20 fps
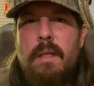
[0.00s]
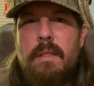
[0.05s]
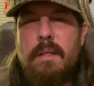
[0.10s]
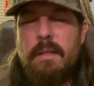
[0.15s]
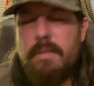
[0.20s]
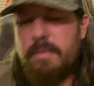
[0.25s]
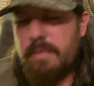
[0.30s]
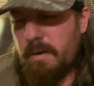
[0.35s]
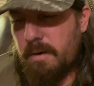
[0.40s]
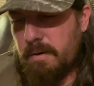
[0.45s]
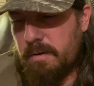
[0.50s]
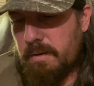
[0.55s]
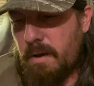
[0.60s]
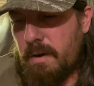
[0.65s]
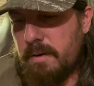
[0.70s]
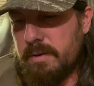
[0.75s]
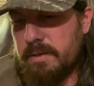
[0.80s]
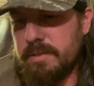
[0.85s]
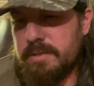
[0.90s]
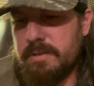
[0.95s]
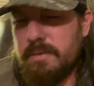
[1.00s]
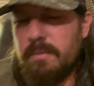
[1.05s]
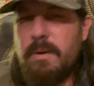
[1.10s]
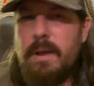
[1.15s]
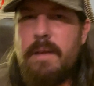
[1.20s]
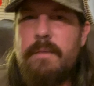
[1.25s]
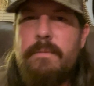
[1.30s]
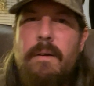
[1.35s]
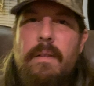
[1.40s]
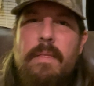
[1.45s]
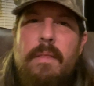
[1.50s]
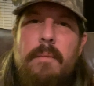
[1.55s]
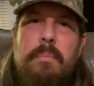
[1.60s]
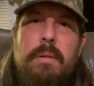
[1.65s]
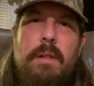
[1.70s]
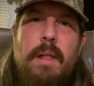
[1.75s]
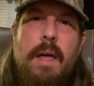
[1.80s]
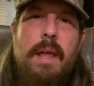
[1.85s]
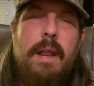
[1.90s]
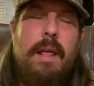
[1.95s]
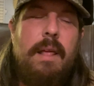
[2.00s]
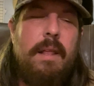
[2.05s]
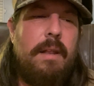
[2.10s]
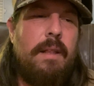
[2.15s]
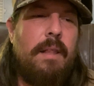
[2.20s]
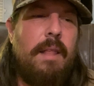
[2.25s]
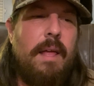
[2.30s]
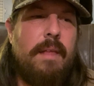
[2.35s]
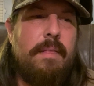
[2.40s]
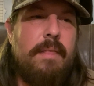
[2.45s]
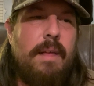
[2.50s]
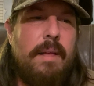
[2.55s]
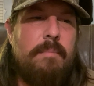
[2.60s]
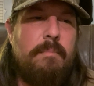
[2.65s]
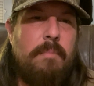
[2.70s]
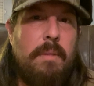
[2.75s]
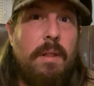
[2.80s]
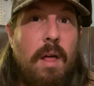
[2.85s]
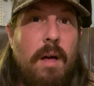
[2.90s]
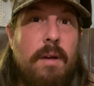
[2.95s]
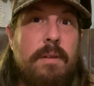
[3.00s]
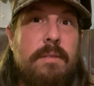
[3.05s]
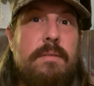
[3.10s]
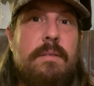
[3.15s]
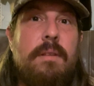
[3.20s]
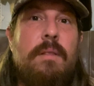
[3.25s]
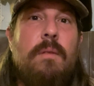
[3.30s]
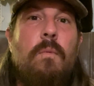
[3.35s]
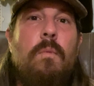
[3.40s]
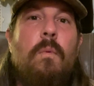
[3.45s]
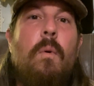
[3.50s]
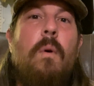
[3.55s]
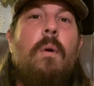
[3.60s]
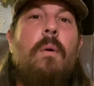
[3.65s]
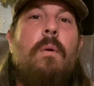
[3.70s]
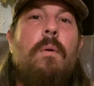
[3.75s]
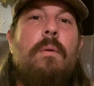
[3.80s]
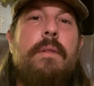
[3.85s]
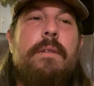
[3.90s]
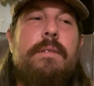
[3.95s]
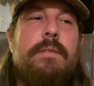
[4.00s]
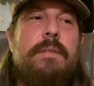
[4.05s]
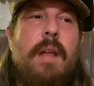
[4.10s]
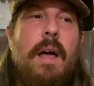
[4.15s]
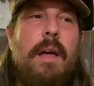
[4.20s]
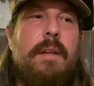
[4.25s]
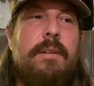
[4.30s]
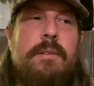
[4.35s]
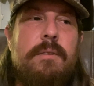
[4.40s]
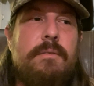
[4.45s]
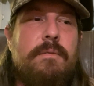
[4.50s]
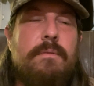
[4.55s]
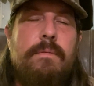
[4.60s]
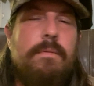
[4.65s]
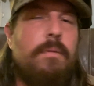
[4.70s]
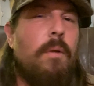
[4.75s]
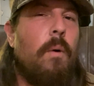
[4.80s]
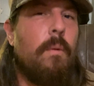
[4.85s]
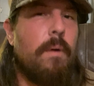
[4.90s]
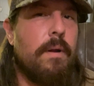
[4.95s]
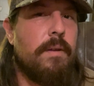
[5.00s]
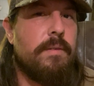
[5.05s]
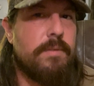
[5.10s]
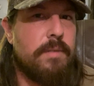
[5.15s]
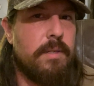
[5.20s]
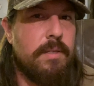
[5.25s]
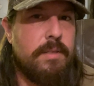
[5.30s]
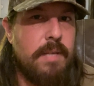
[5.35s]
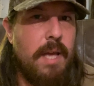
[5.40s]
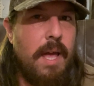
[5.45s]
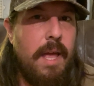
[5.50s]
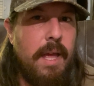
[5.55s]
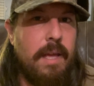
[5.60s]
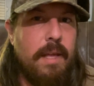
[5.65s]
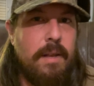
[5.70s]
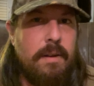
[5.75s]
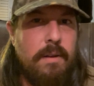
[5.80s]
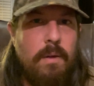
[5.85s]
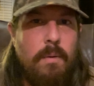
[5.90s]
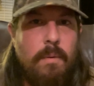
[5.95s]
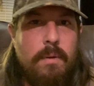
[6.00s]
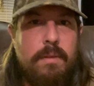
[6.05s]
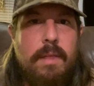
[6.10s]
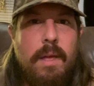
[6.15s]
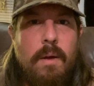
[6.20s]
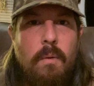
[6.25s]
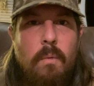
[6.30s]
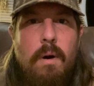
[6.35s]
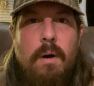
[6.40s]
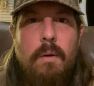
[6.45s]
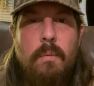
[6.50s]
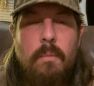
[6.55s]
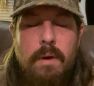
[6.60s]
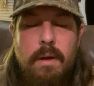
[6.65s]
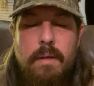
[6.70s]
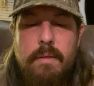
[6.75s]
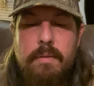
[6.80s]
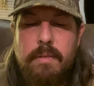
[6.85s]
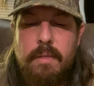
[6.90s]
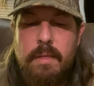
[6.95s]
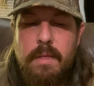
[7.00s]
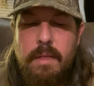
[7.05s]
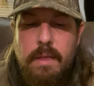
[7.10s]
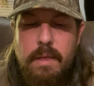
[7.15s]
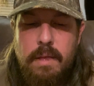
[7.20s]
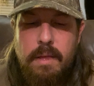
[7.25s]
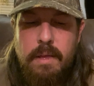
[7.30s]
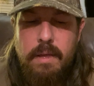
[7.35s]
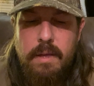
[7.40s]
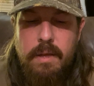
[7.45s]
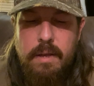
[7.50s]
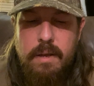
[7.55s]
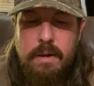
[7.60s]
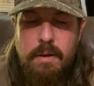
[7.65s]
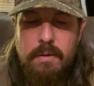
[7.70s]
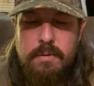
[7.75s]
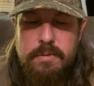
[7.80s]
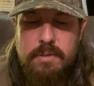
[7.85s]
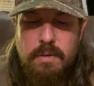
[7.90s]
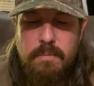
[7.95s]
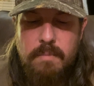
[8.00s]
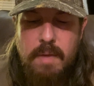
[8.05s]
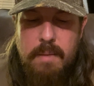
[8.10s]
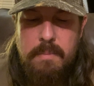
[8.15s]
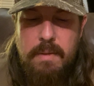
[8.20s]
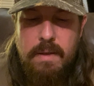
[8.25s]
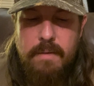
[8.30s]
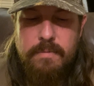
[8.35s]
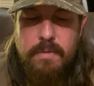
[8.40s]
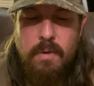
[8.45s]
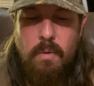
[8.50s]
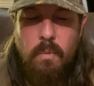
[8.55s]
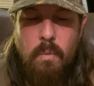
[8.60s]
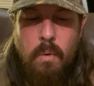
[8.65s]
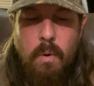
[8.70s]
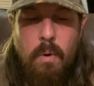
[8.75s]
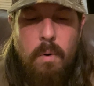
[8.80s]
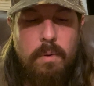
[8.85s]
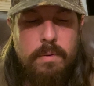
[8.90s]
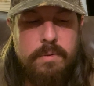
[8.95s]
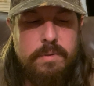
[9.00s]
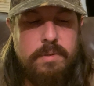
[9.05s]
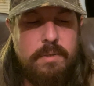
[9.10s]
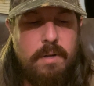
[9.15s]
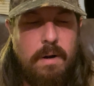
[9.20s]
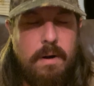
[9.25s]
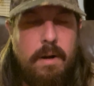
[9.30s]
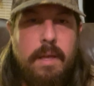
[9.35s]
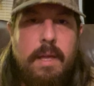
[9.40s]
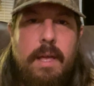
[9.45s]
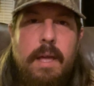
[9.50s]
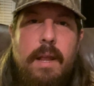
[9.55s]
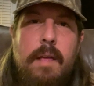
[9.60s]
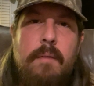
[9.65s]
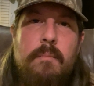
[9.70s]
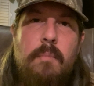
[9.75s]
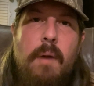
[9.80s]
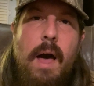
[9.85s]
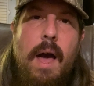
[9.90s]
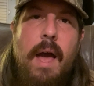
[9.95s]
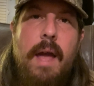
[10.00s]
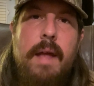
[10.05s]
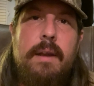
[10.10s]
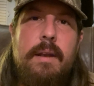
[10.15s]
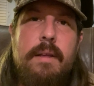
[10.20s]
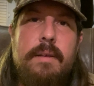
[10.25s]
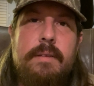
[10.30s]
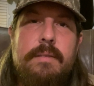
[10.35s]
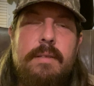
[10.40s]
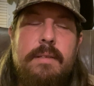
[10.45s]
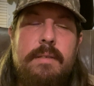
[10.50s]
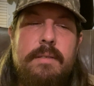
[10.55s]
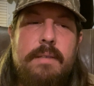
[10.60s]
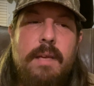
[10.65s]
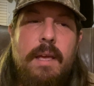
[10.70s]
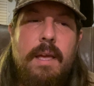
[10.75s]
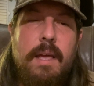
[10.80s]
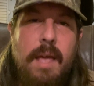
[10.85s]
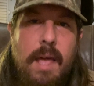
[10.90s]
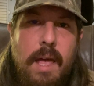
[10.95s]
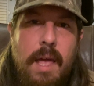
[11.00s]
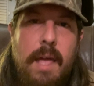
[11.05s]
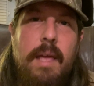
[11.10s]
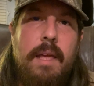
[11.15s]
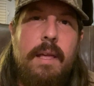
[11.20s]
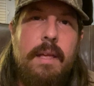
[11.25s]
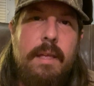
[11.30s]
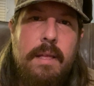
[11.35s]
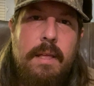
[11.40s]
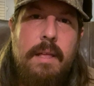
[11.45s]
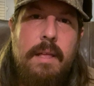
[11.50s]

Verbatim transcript: the third largest reef on the planet like that belongs to the world it's not just florida's to take and do what they want with you know so maybe if the world started getting behind us and saying hey